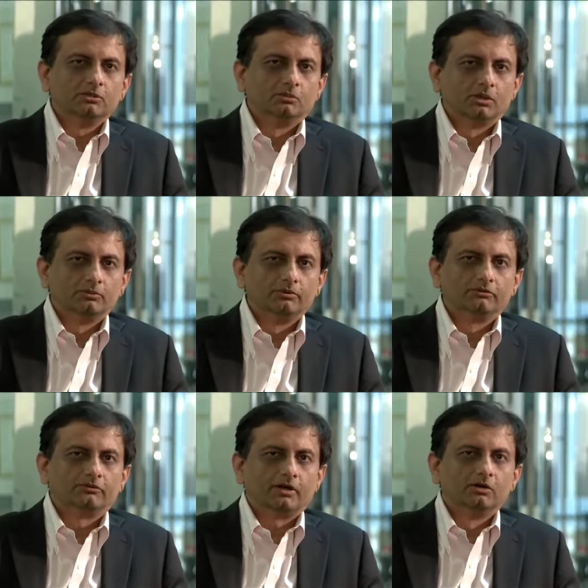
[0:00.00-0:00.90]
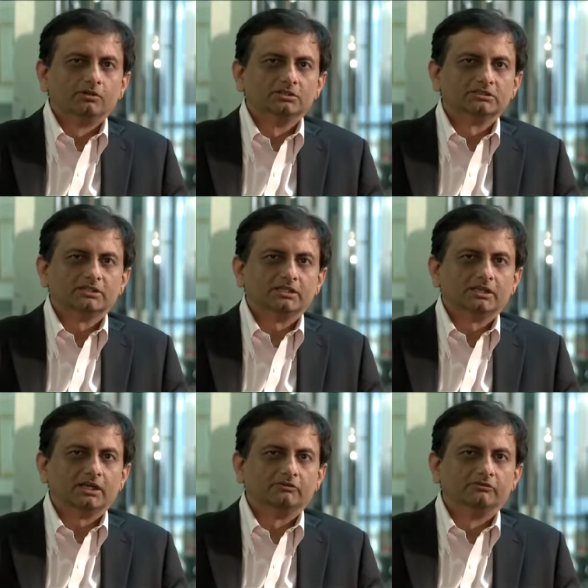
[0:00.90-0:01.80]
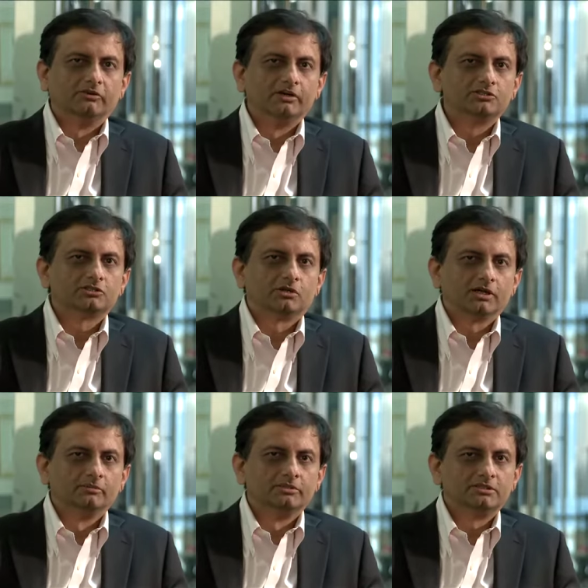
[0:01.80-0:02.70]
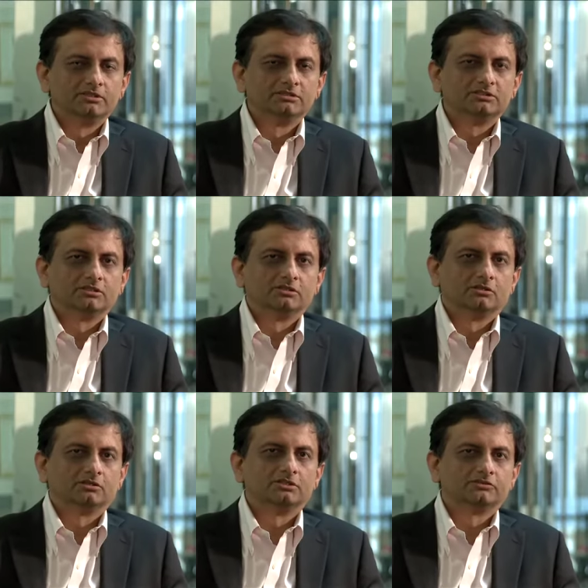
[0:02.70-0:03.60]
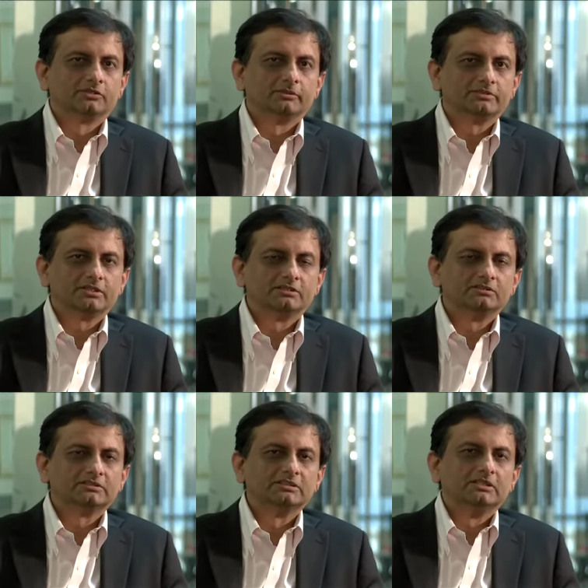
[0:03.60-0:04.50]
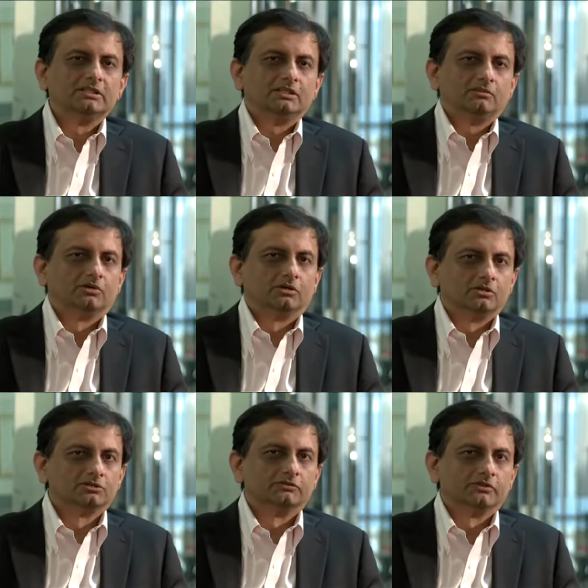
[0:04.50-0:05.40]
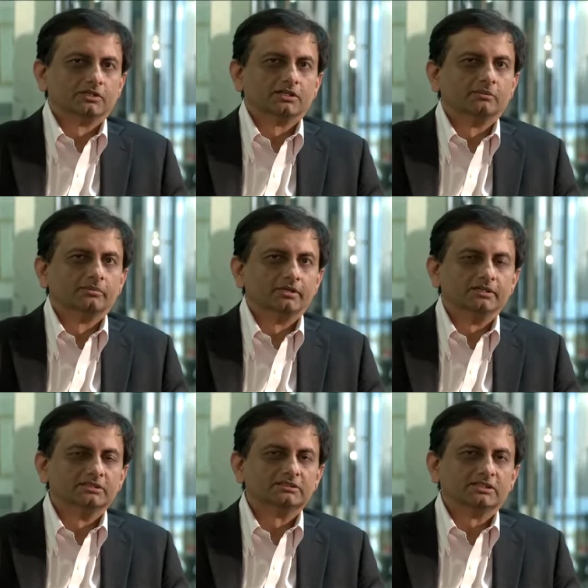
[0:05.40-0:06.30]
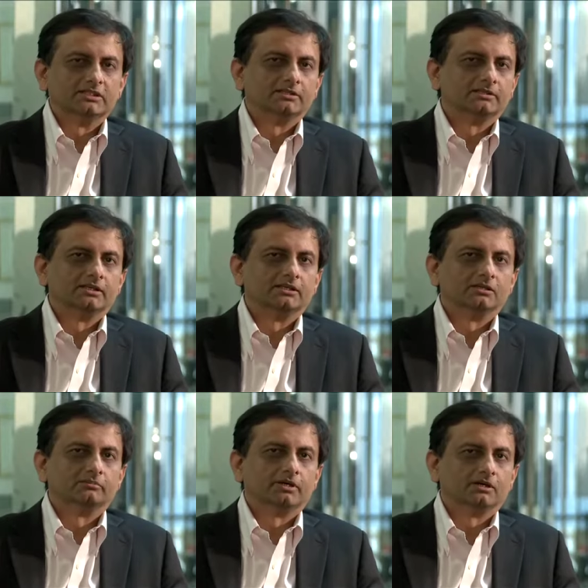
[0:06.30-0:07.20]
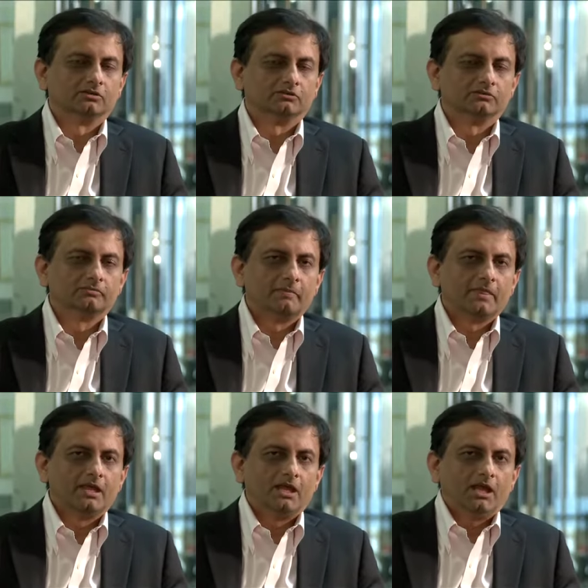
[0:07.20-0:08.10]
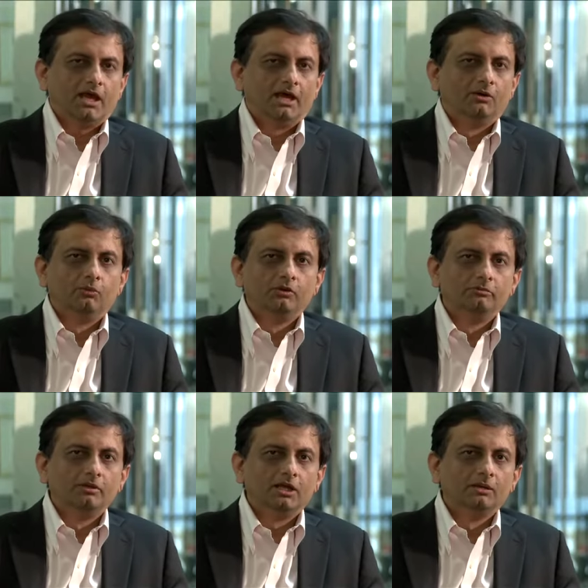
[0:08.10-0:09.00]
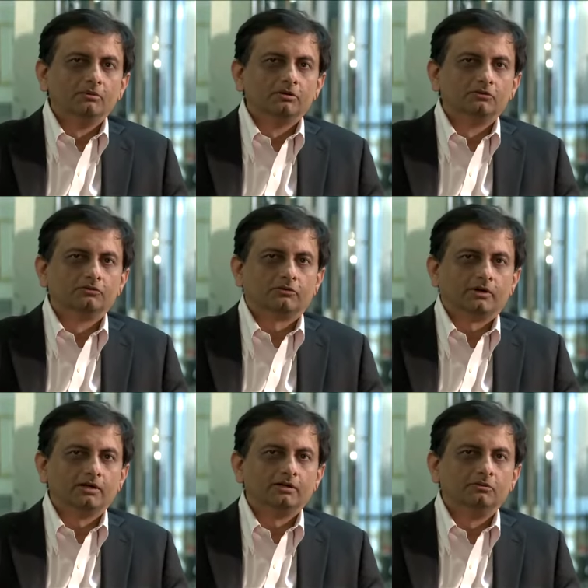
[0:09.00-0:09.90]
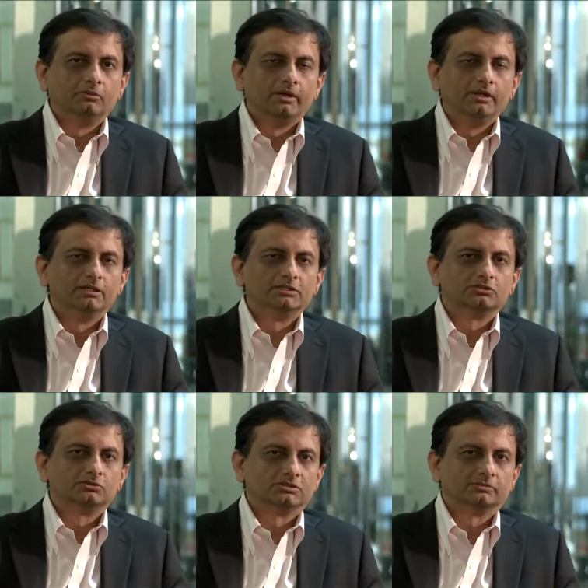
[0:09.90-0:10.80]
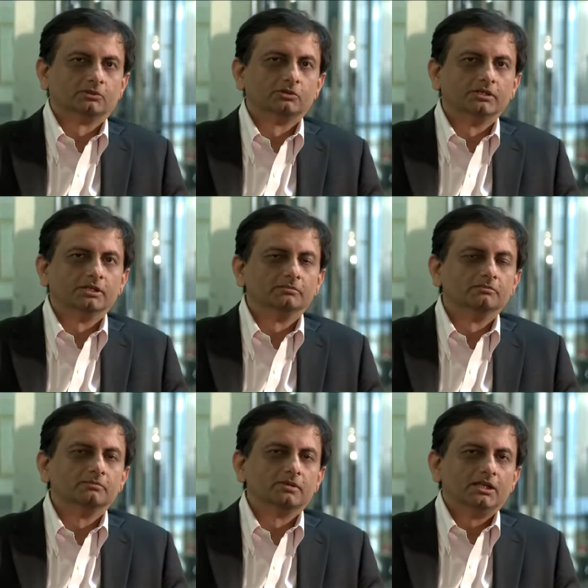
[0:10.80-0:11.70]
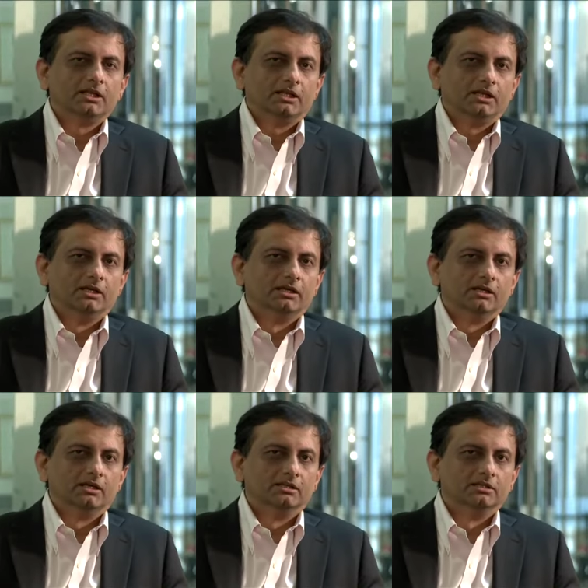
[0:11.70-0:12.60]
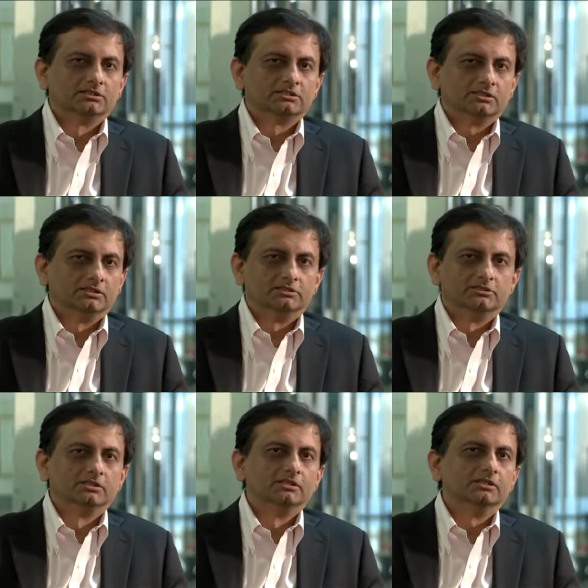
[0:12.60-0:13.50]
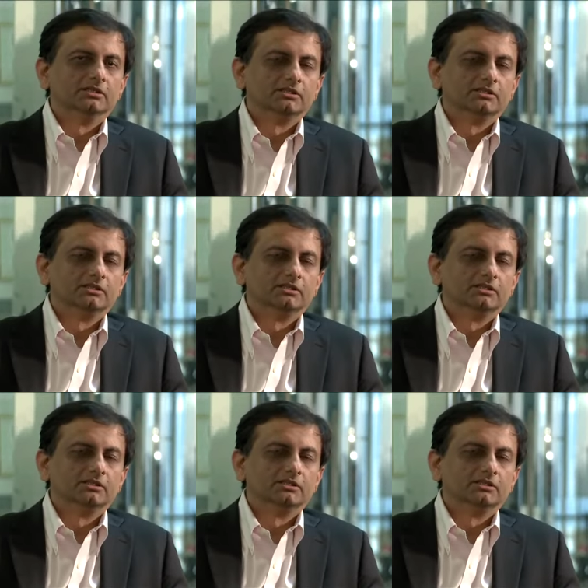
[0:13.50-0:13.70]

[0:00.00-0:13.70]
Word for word: what we've found is that they have very strong ambitions, not just for themselves, but also for the companies uh, that they are part of. And we've been able to find ways to support them in, in, this, in this journey.